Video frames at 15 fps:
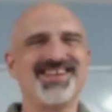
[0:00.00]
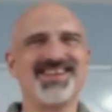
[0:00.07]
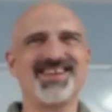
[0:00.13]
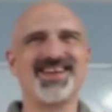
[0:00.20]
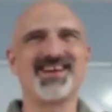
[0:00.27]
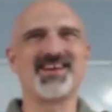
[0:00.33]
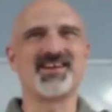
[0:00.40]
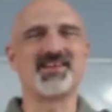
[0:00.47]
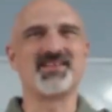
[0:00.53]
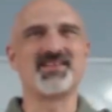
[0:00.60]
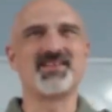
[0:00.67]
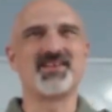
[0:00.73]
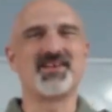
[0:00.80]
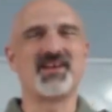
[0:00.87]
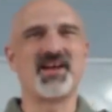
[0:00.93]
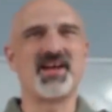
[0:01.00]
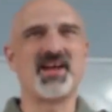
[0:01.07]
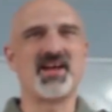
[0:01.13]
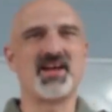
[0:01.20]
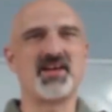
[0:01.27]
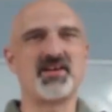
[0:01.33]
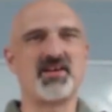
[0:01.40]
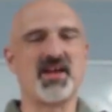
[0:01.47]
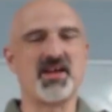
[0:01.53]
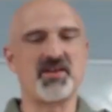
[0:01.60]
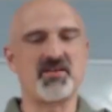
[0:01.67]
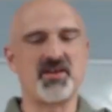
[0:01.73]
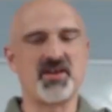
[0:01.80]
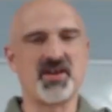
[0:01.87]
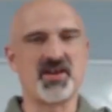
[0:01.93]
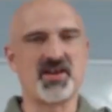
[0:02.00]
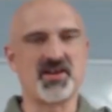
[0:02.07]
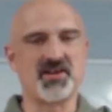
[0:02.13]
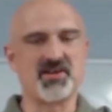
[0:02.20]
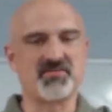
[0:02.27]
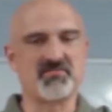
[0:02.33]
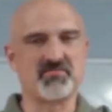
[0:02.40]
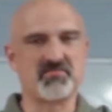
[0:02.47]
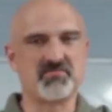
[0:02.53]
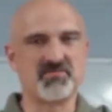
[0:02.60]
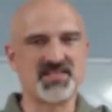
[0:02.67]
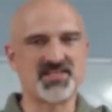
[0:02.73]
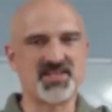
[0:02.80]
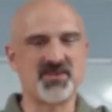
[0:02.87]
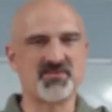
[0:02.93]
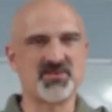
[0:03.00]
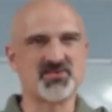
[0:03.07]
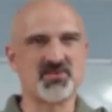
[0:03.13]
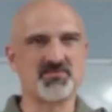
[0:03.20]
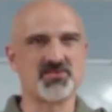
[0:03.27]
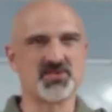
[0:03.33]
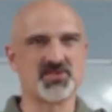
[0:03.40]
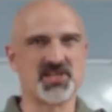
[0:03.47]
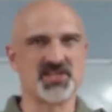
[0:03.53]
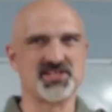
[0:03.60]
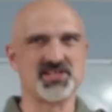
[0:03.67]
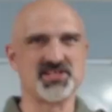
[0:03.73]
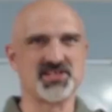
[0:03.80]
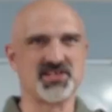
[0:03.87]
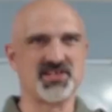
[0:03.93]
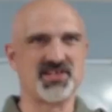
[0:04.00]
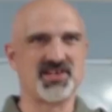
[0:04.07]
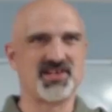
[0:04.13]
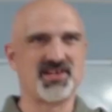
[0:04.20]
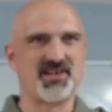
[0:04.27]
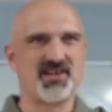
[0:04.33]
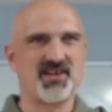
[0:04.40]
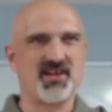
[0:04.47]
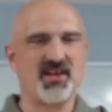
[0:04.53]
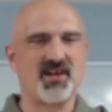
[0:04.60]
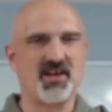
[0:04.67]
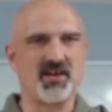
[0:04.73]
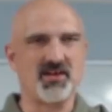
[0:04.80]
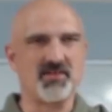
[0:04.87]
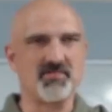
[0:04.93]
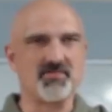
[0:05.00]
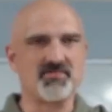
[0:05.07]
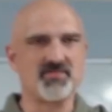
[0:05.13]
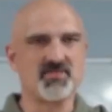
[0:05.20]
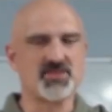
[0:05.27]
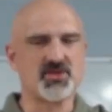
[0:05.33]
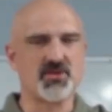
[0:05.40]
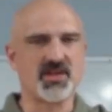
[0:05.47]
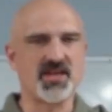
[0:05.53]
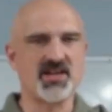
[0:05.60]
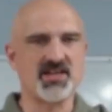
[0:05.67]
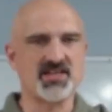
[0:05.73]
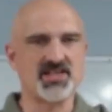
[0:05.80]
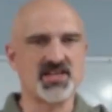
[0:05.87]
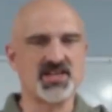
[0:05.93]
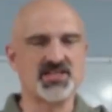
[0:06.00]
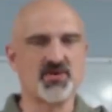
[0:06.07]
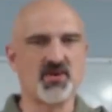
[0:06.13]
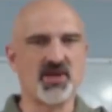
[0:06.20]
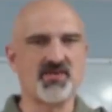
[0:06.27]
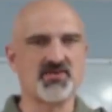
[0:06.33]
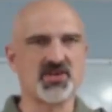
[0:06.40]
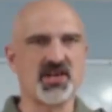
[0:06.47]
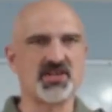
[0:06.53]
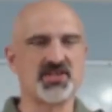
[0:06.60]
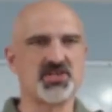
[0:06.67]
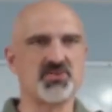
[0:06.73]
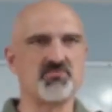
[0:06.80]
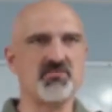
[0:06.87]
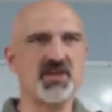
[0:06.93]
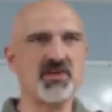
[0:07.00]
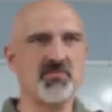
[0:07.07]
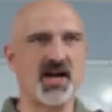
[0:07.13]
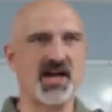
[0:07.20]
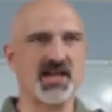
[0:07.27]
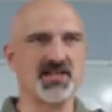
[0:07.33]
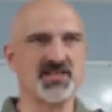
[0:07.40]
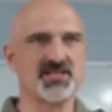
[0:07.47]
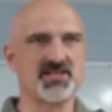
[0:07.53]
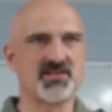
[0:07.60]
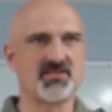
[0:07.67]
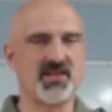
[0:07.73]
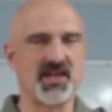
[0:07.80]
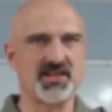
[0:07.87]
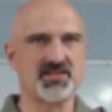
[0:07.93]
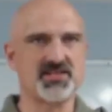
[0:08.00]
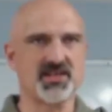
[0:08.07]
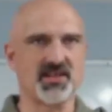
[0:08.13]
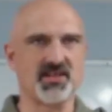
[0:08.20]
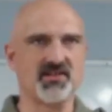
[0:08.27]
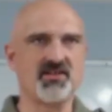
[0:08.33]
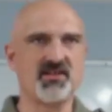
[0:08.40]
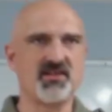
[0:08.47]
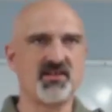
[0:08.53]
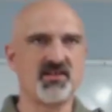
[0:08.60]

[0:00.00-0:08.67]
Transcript: yeah. And that's not what Scripture says, is it? So again, it's a way of trying to minimize that sin.